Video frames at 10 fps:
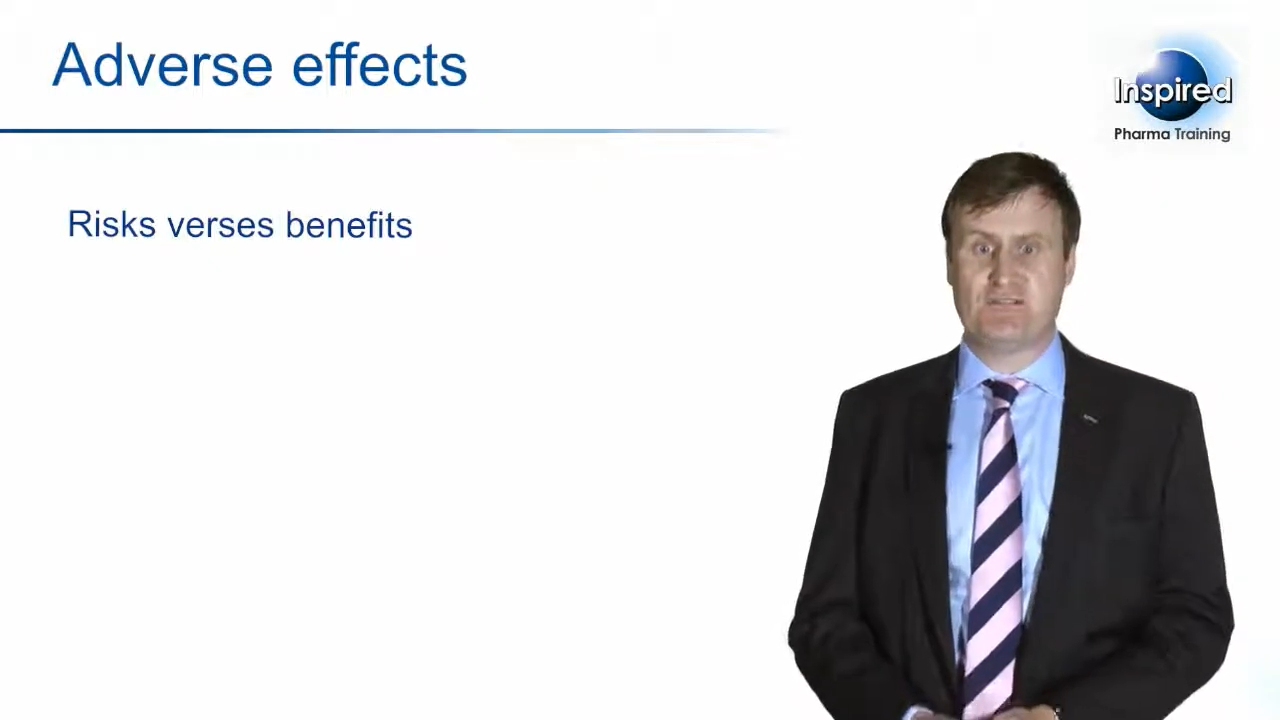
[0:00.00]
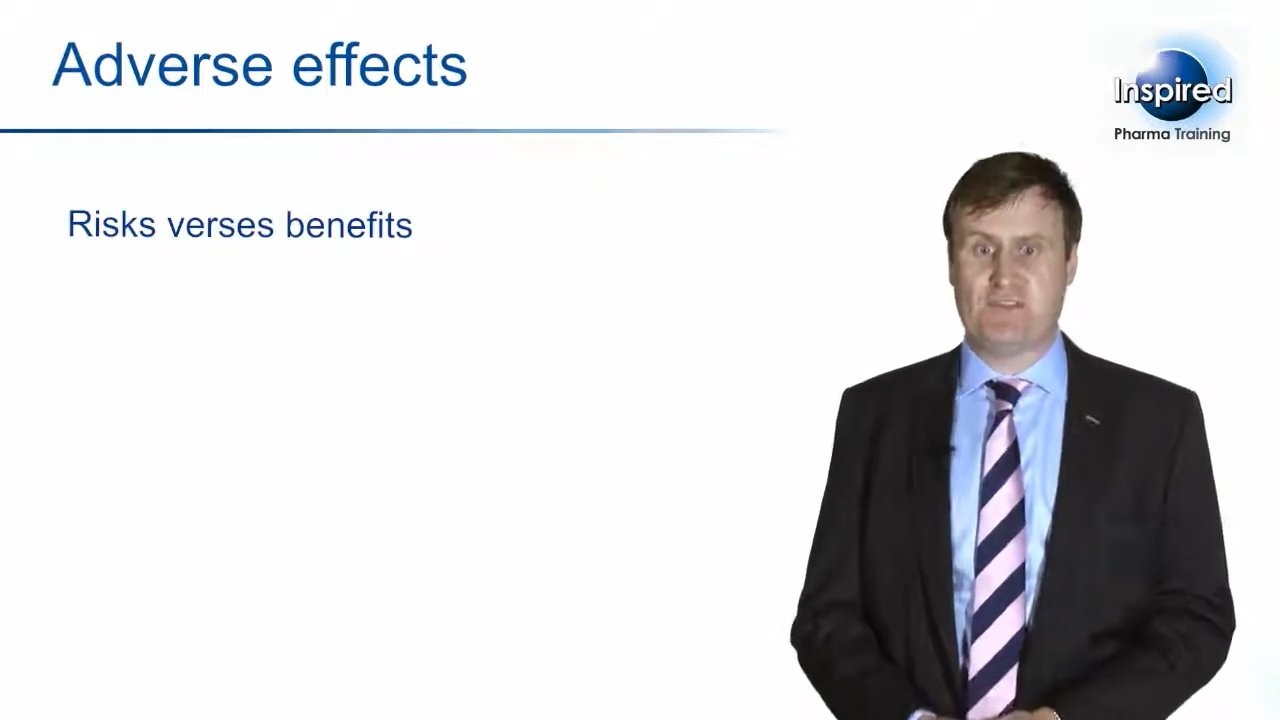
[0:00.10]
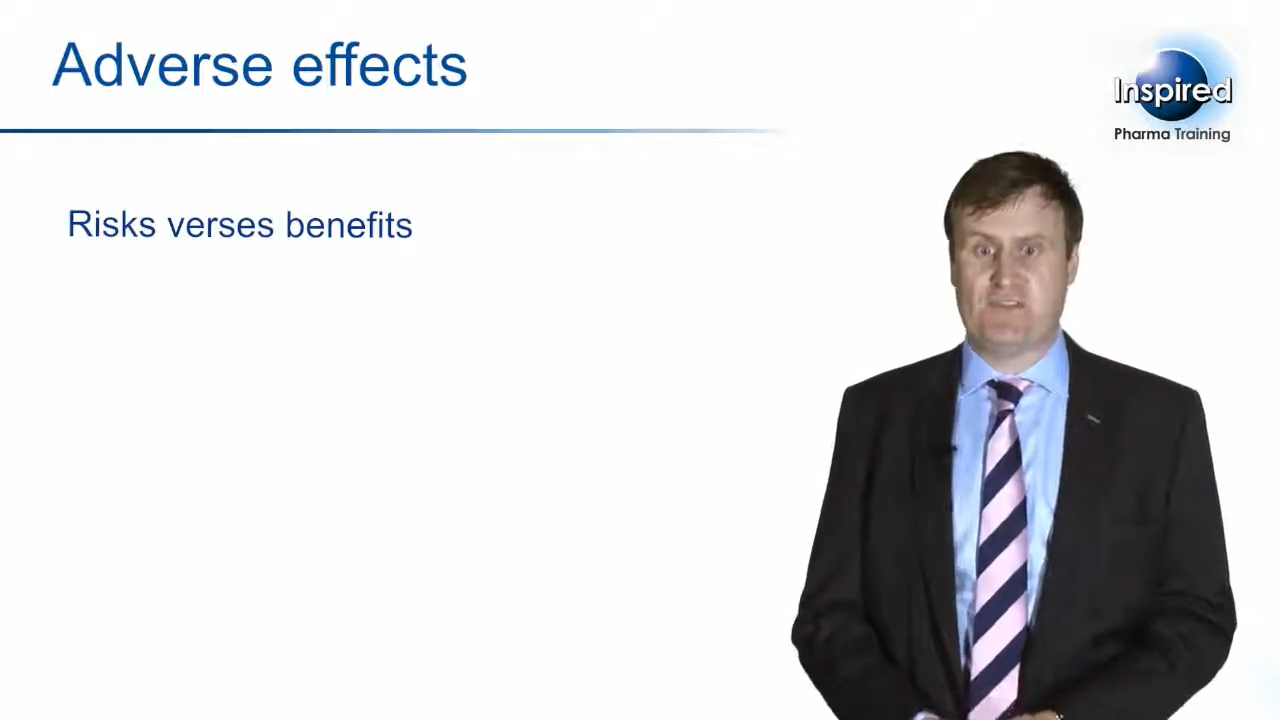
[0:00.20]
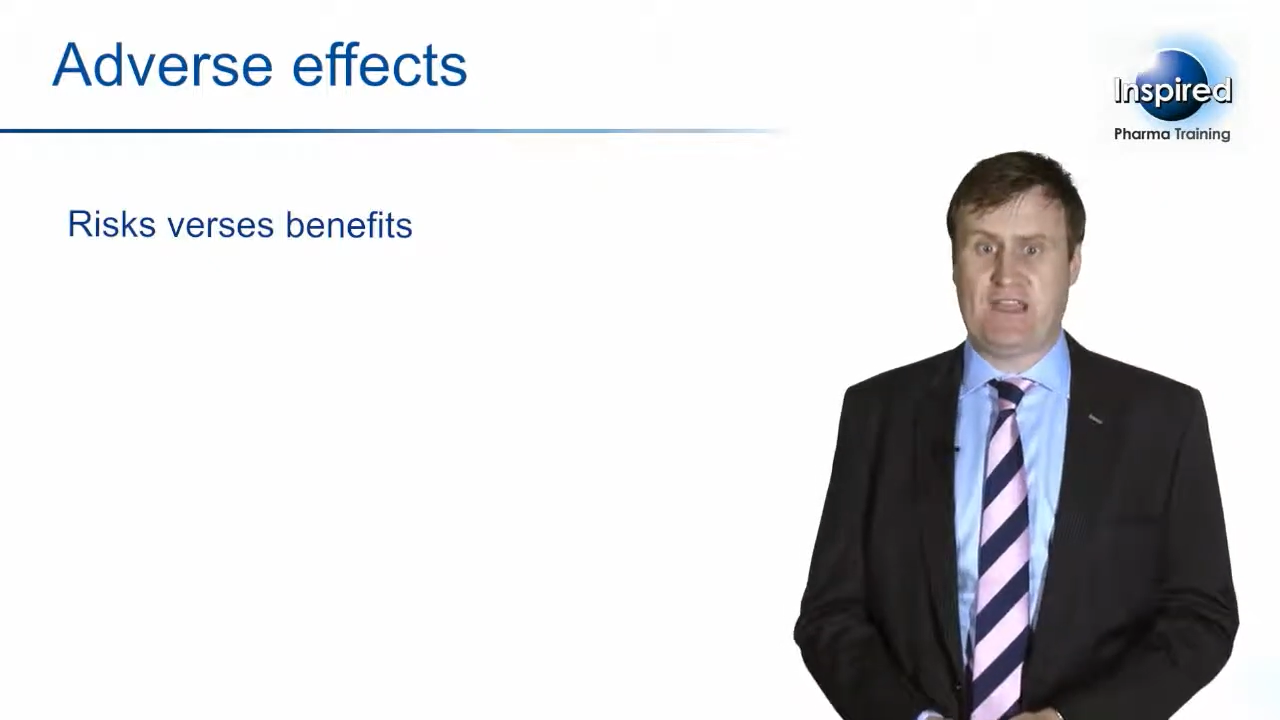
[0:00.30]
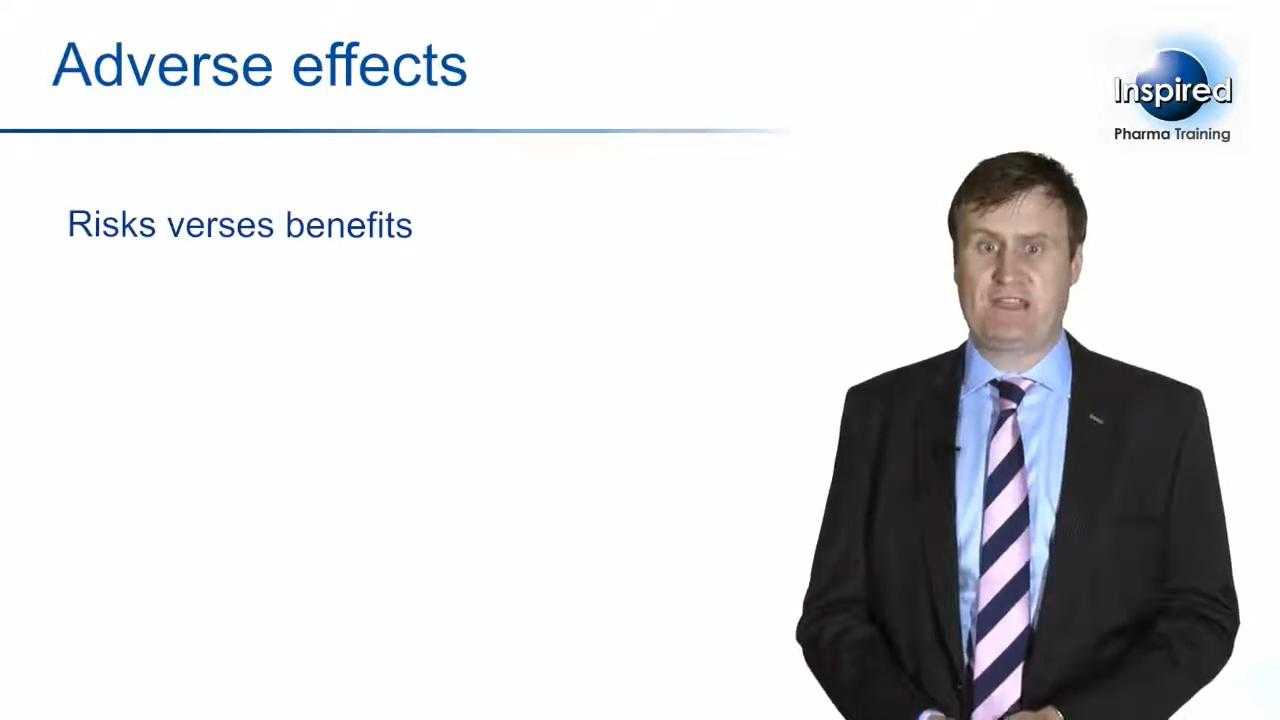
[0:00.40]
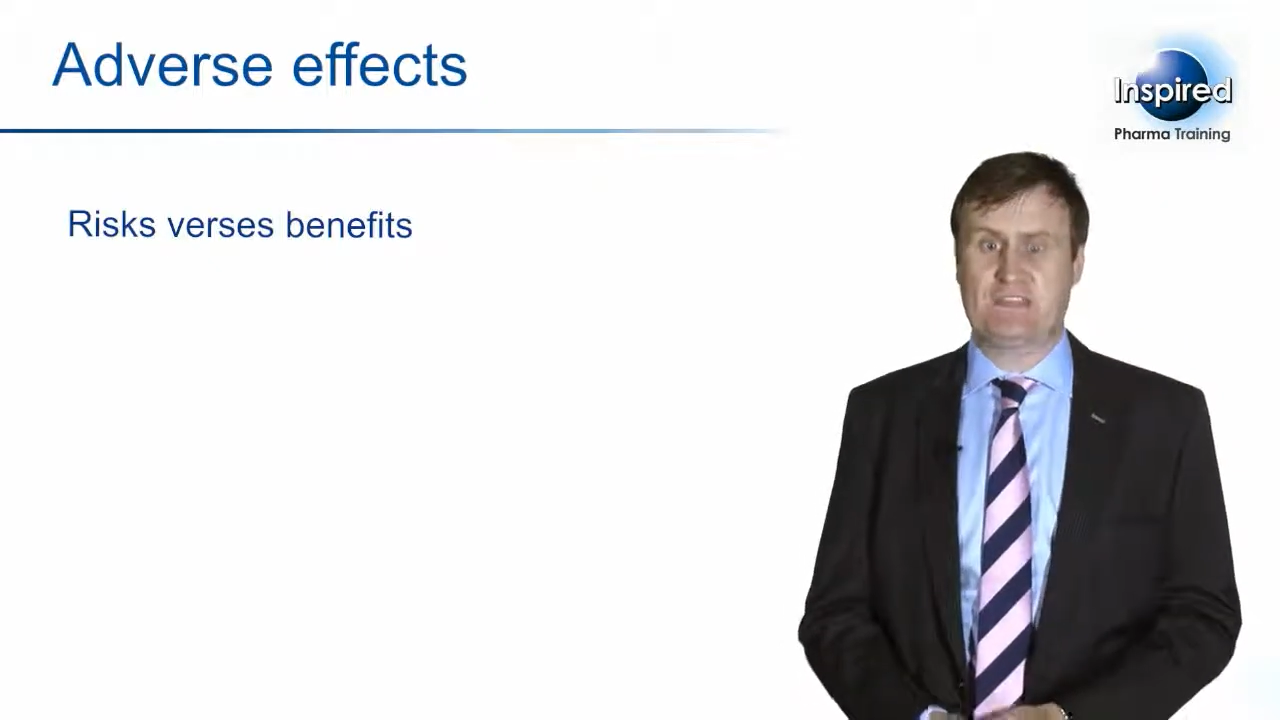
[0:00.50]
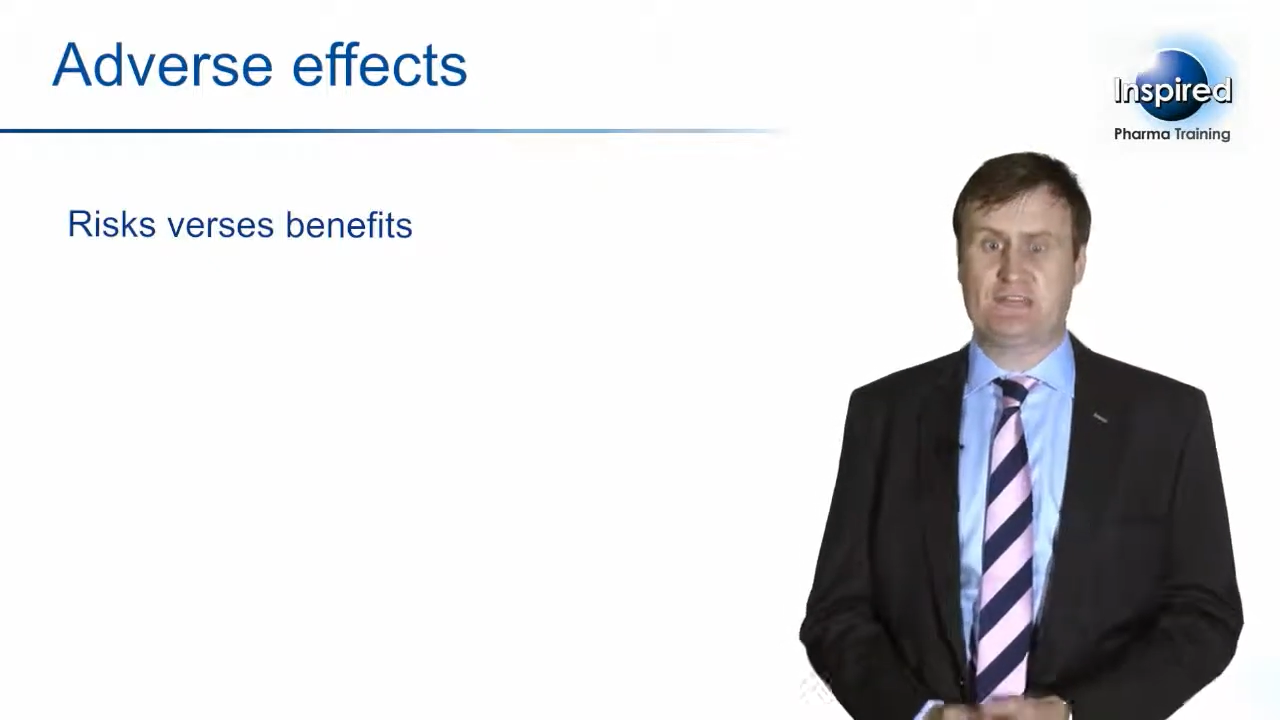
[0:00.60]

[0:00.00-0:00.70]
effects